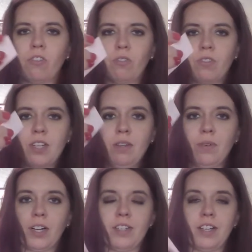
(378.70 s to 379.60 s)
So see,
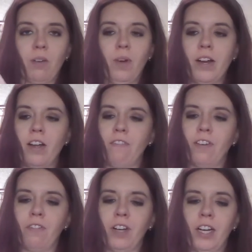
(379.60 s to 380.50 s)
we're going to take one off
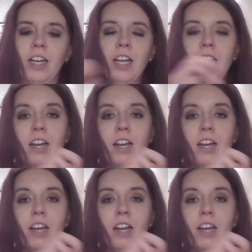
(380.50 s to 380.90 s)
and read it.